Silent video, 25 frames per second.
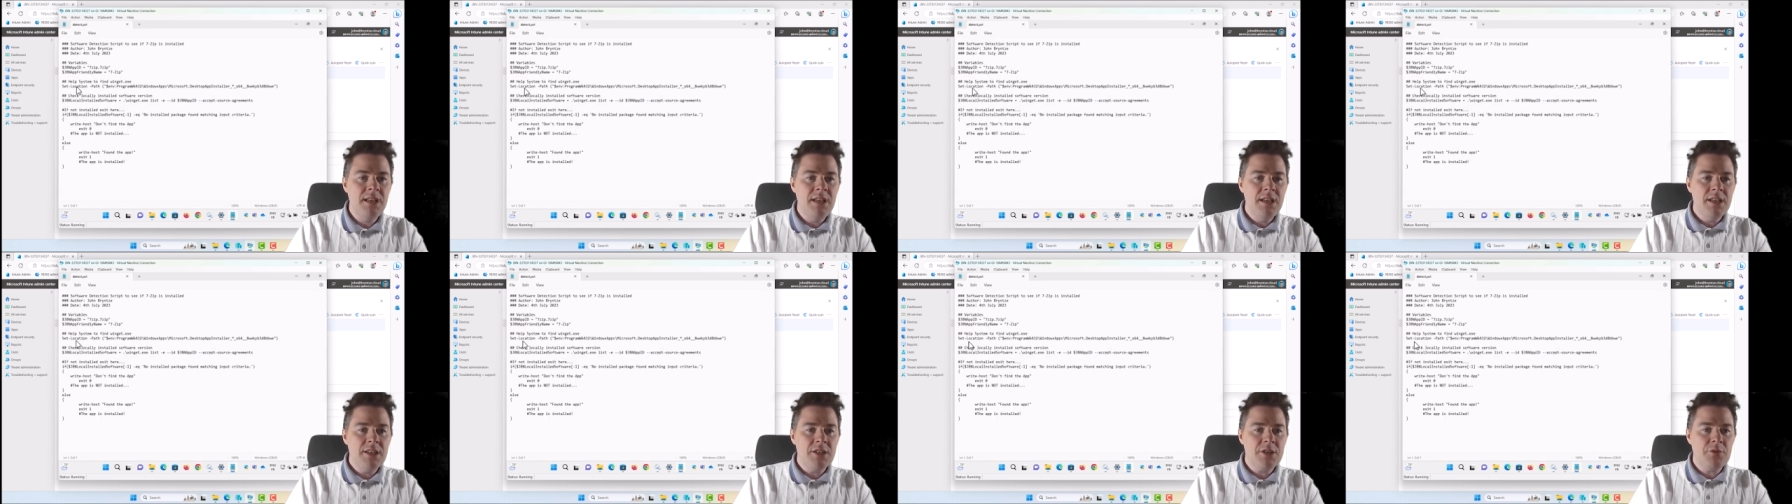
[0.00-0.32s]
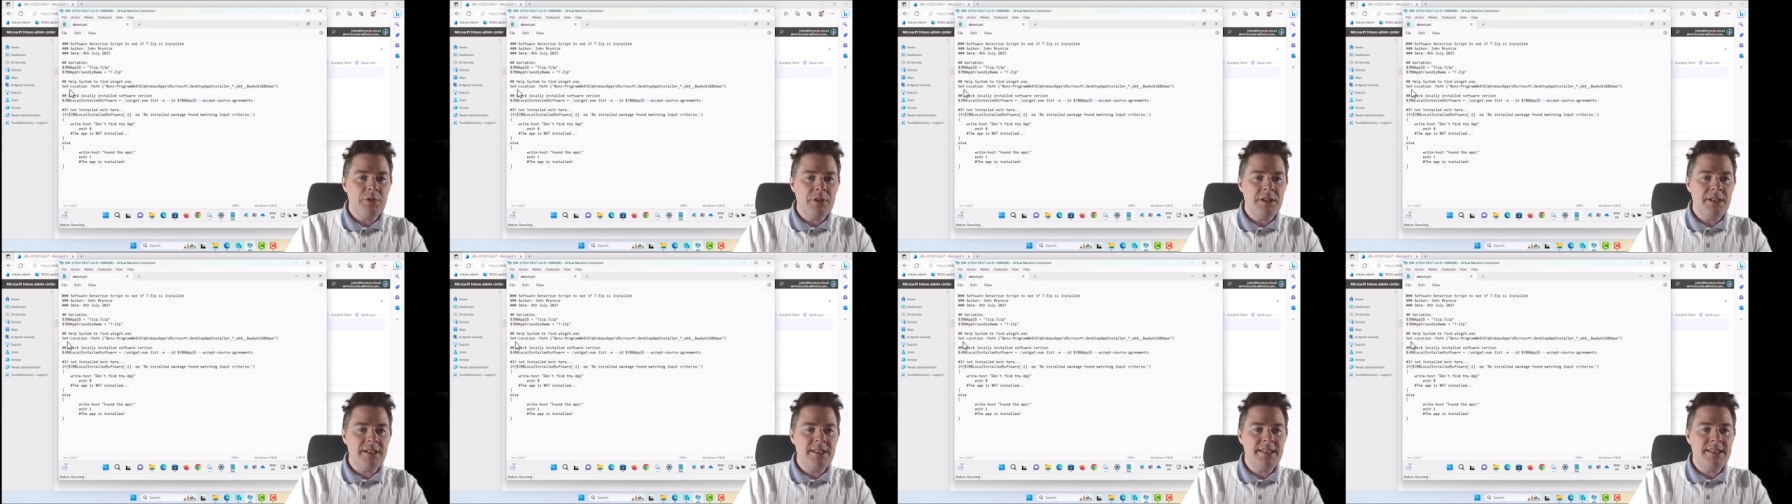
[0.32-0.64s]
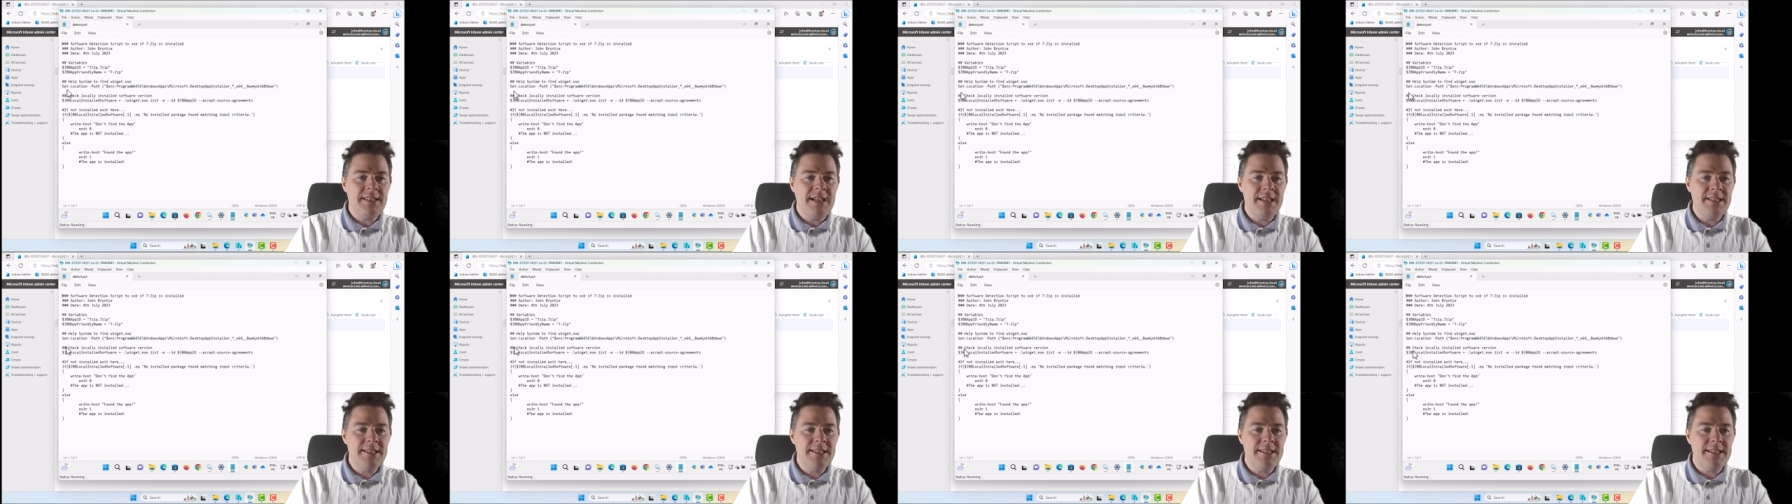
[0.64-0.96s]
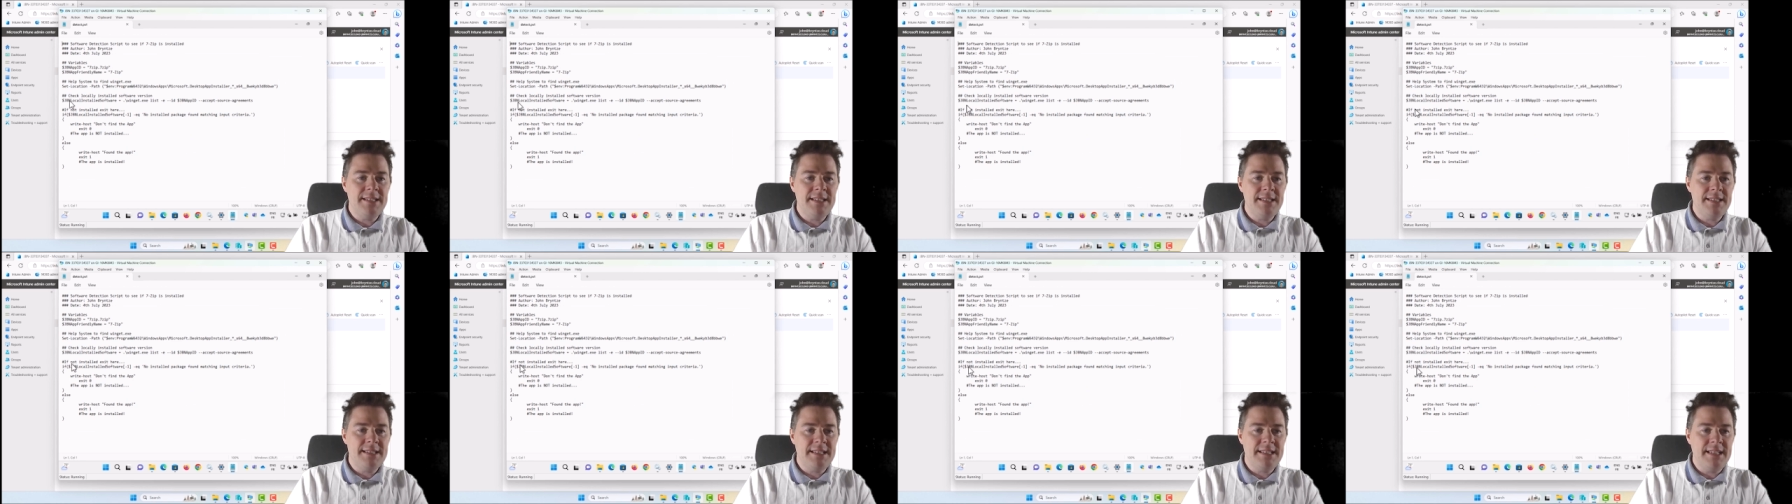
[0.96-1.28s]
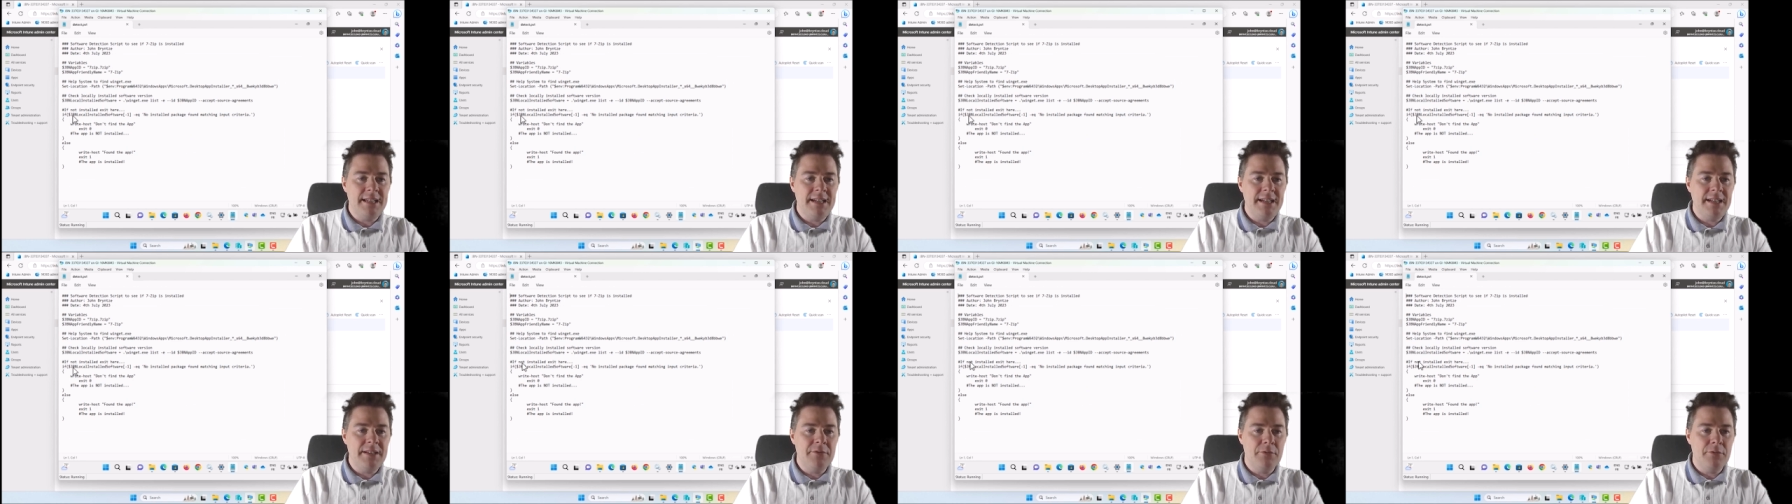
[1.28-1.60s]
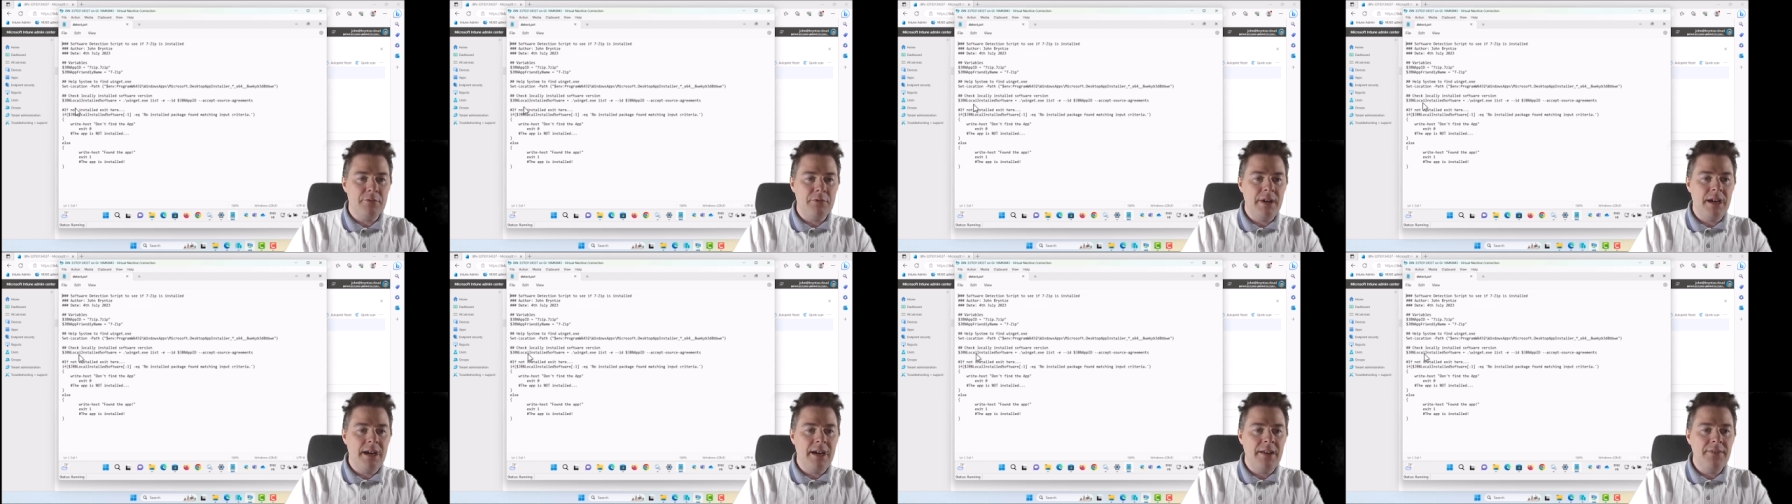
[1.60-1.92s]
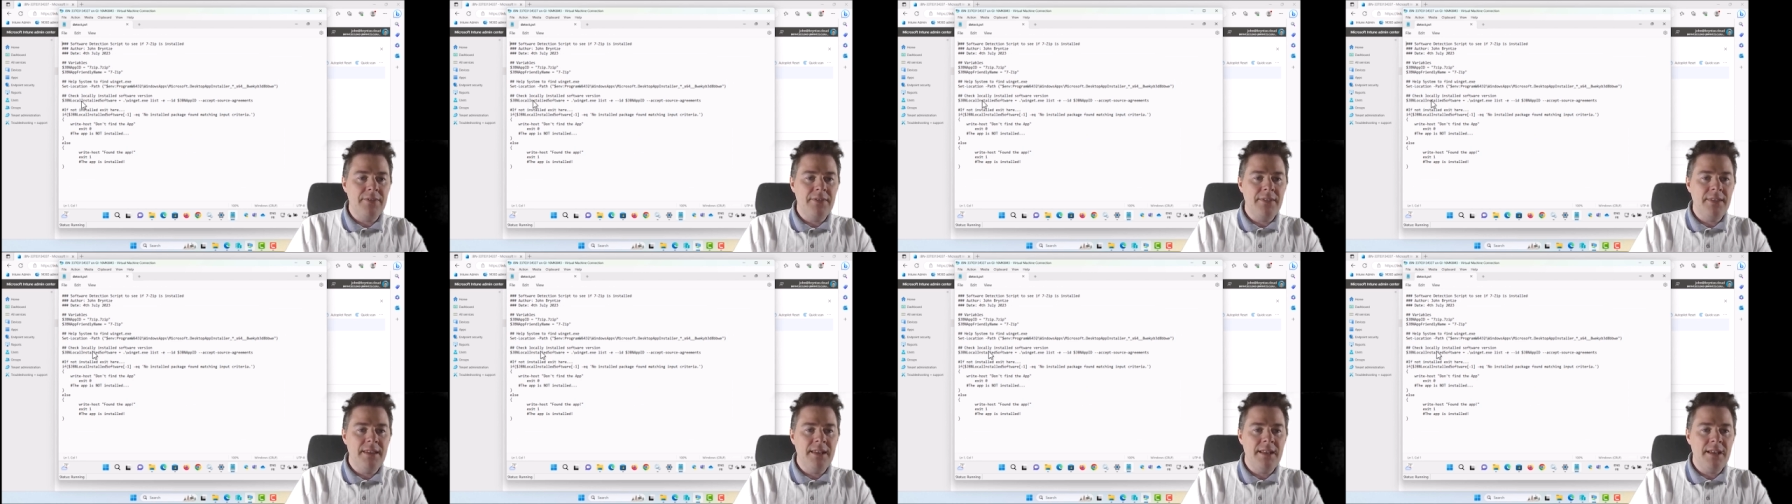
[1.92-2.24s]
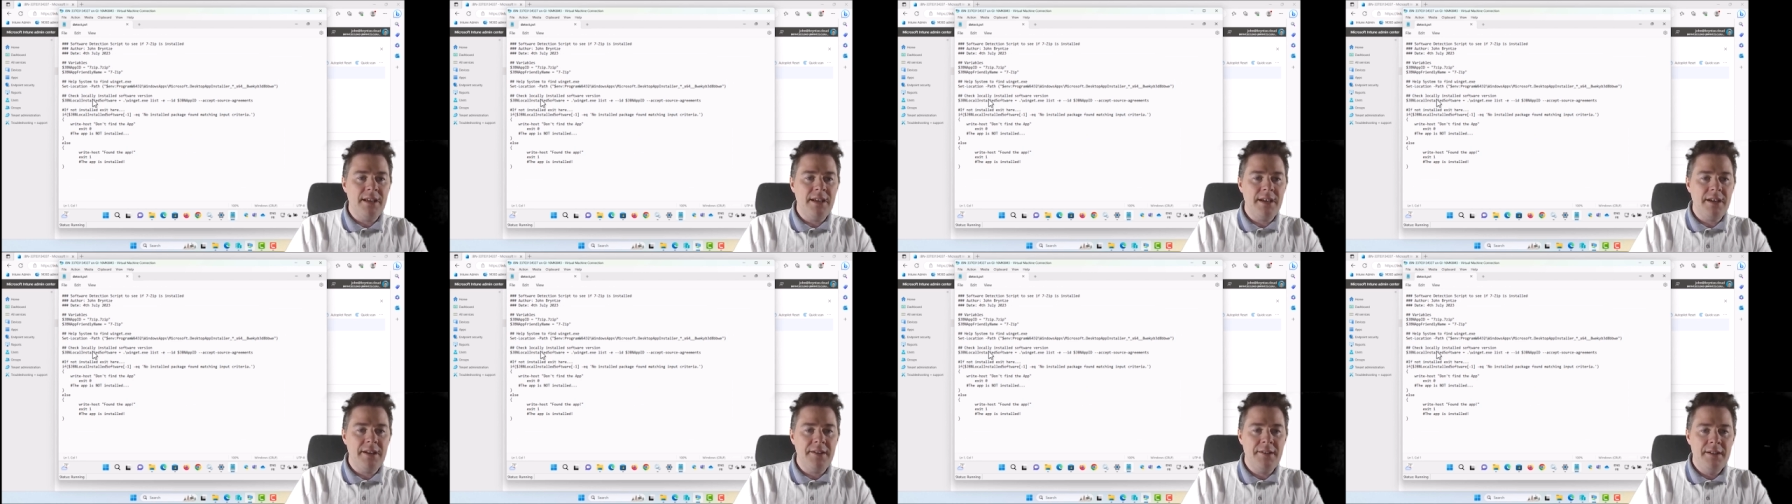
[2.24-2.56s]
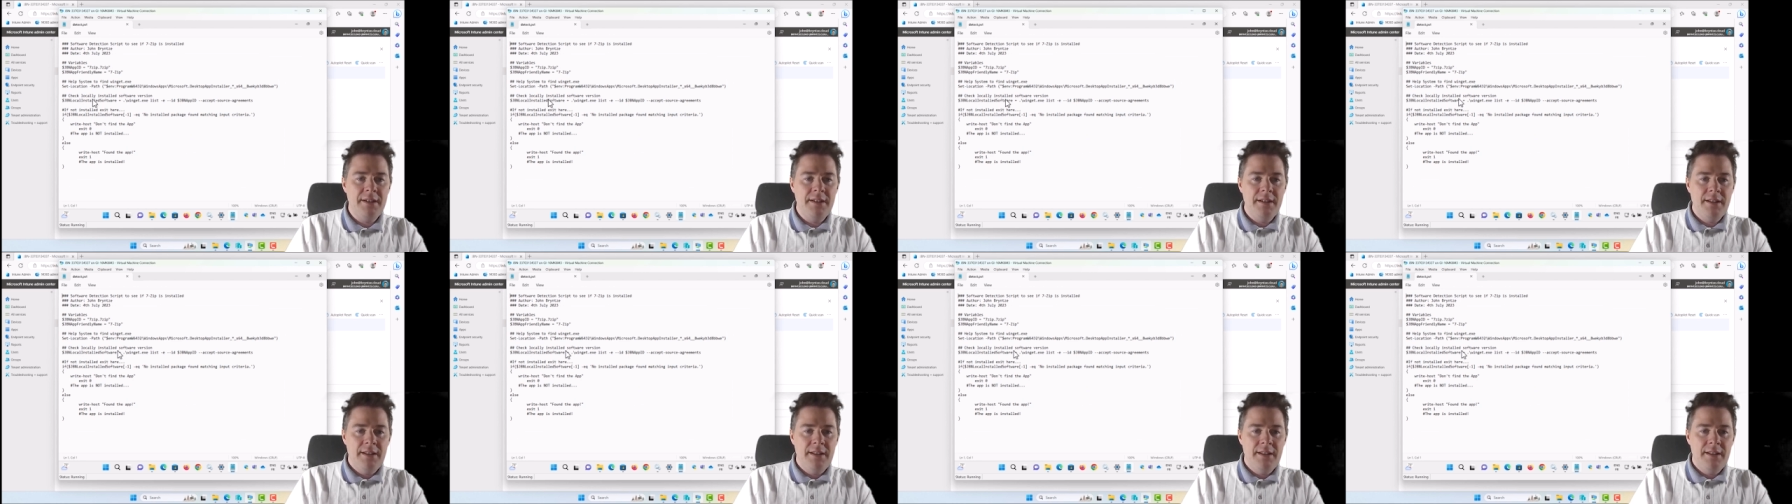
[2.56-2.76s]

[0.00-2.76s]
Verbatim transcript: So what it does is that it run uh,